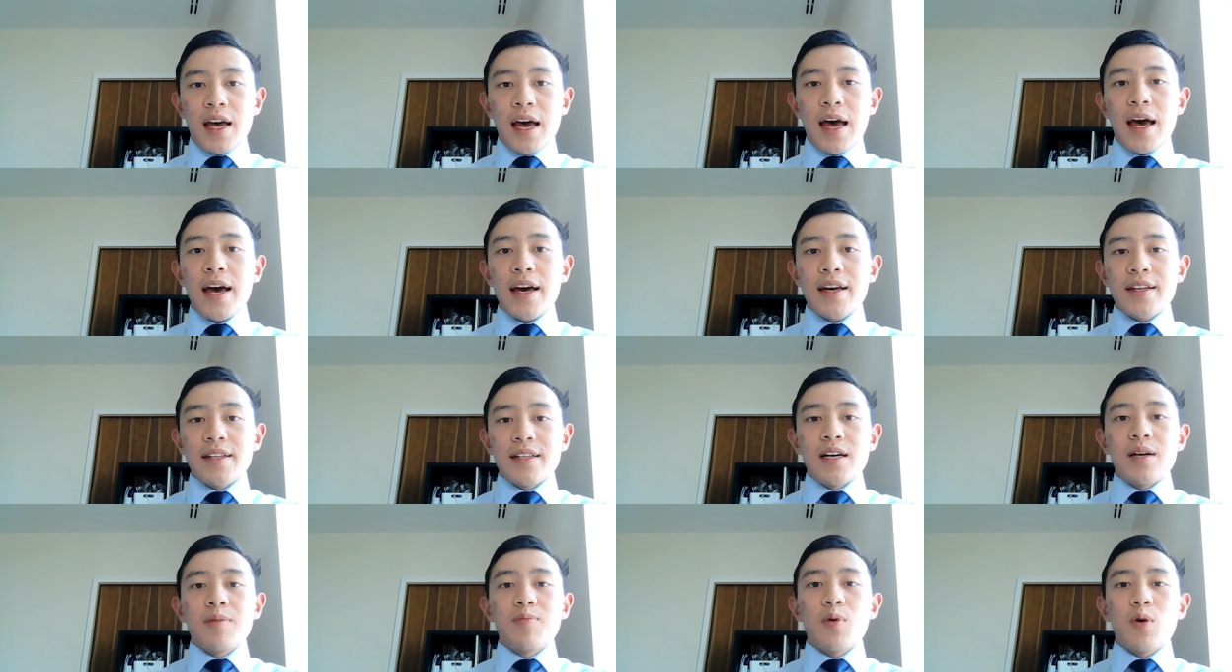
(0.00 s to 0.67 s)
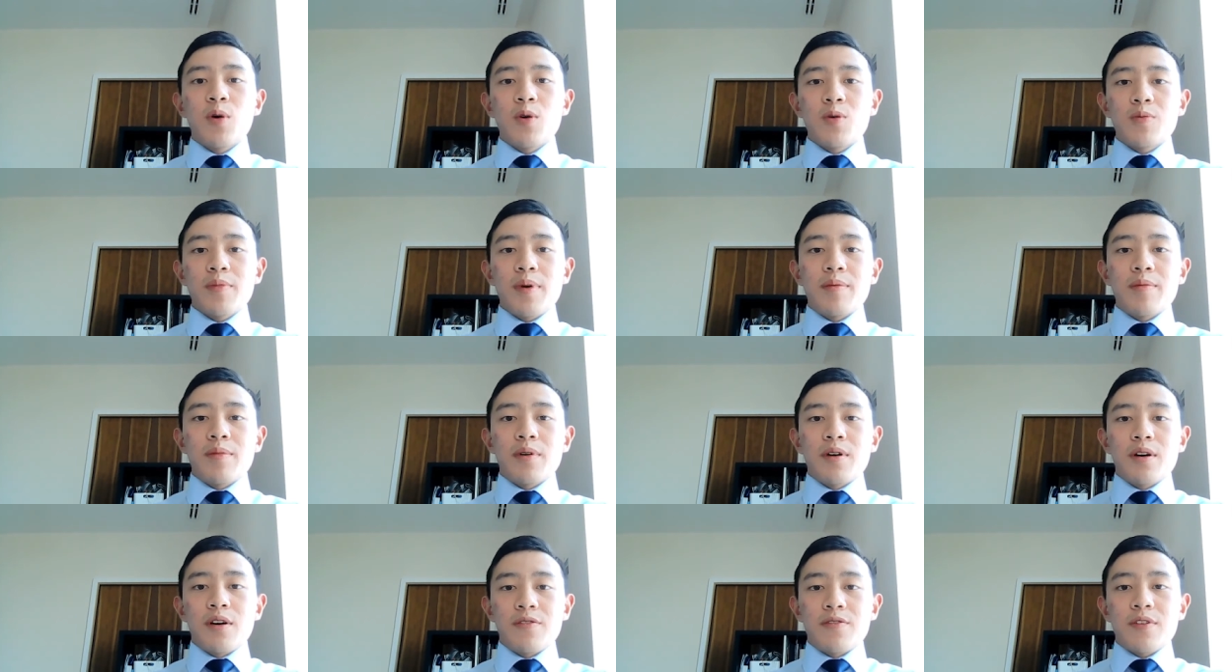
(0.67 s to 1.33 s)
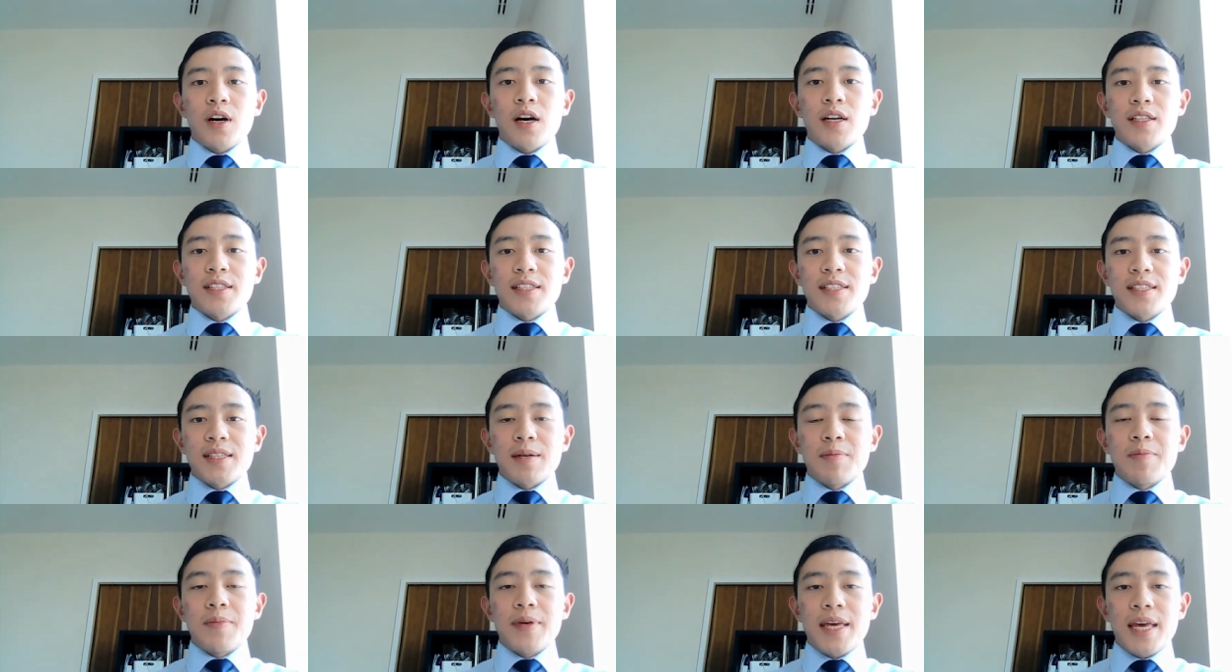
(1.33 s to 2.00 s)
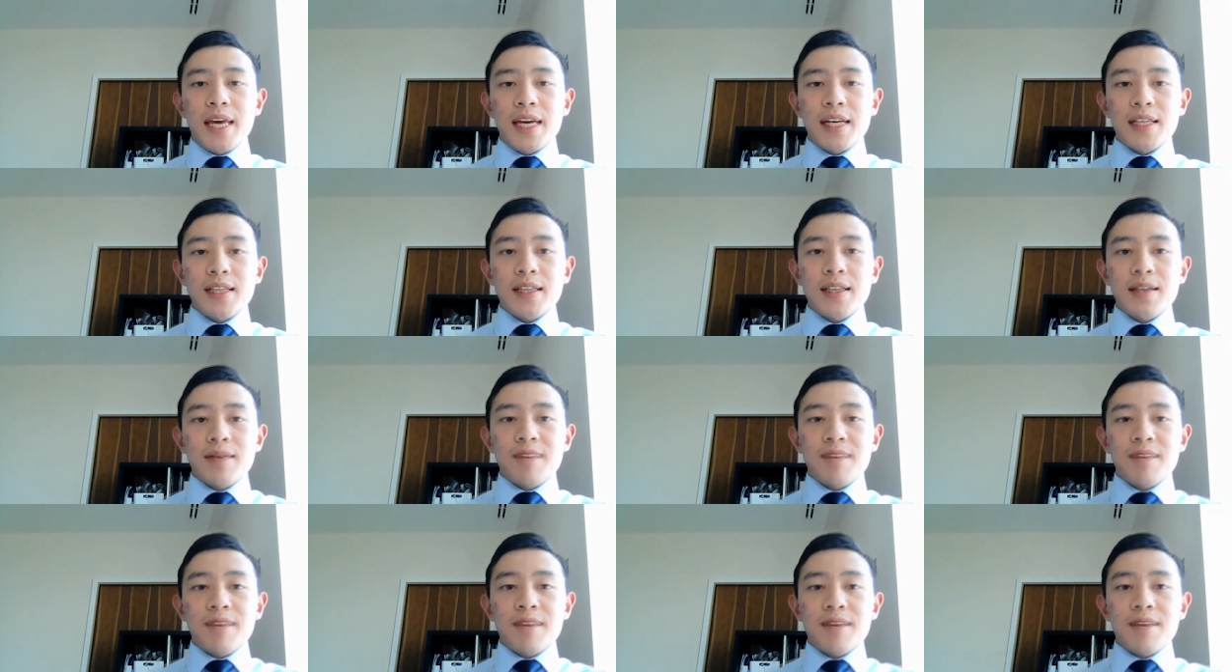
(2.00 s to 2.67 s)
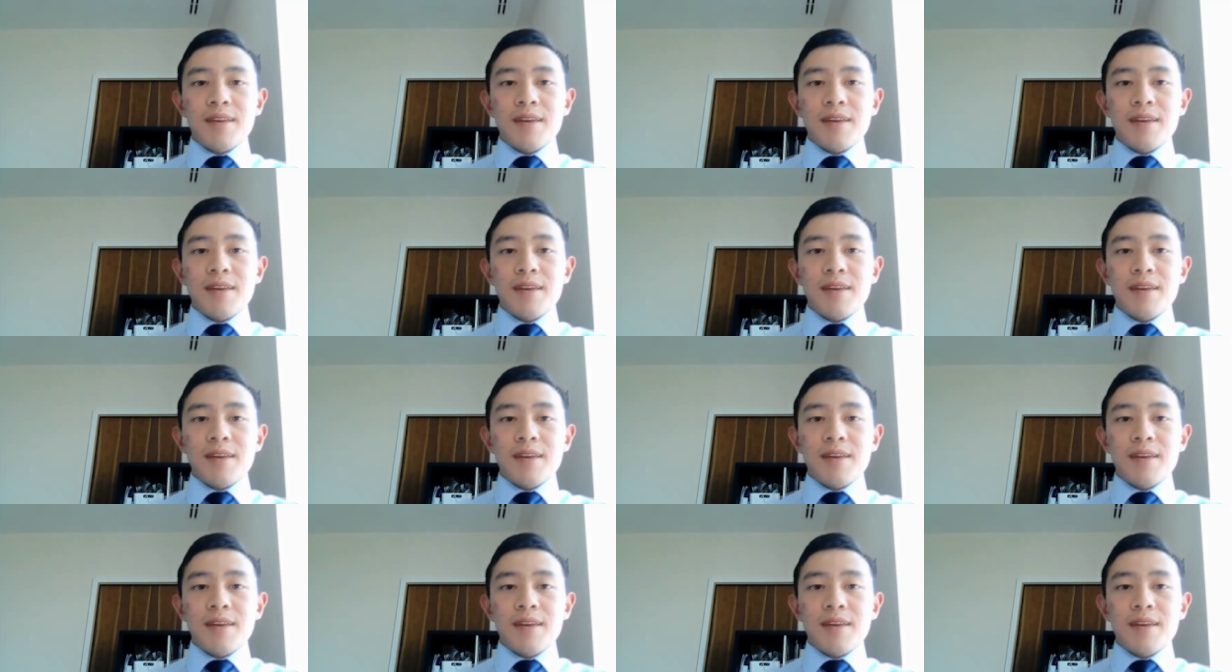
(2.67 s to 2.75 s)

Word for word: and a board member of Cutters and Pierce.